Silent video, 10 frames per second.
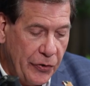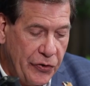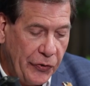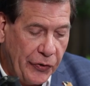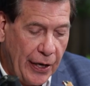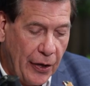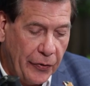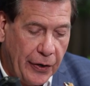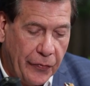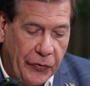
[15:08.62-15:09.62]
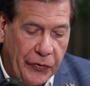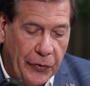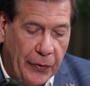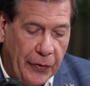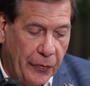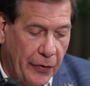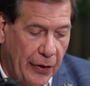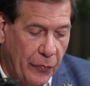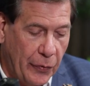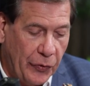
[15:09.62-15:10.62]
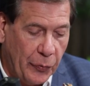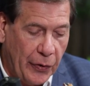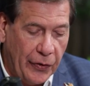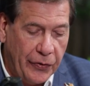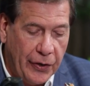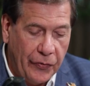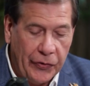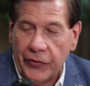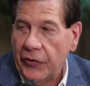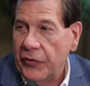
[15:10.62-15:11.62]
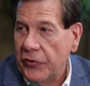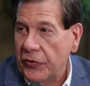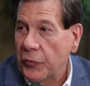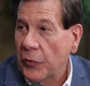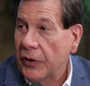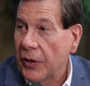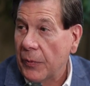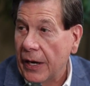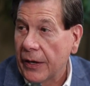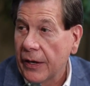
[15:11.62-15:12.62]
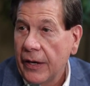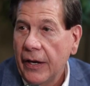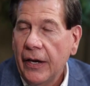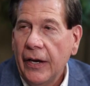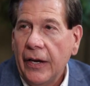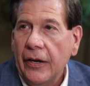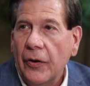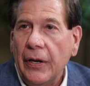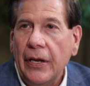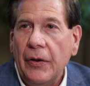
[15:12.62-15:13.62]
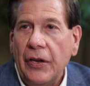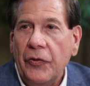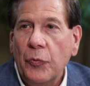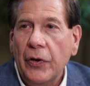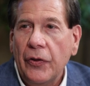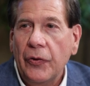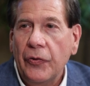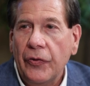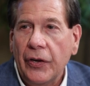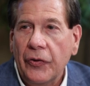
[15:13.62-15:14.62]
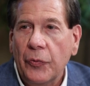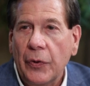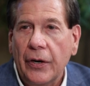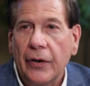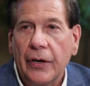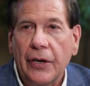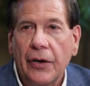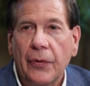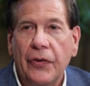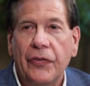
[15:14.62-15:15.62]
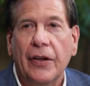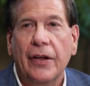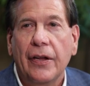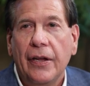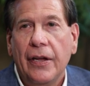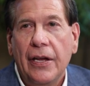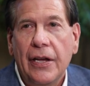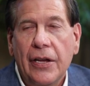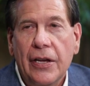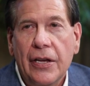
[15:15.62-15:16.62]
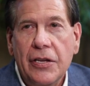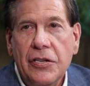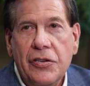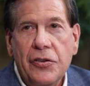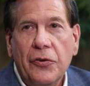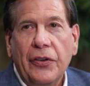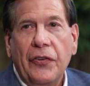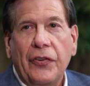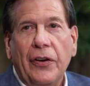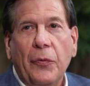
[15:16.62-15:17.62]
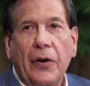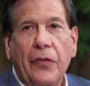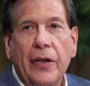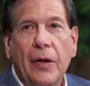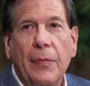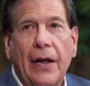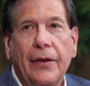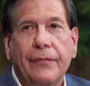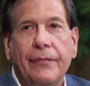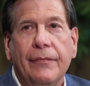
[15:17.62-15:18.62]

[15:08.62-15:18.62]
choosing a healthcare facility for a loved one is one of the toughest decisions one can make. It's one of those things where, it's you don't necessarily want to think about it.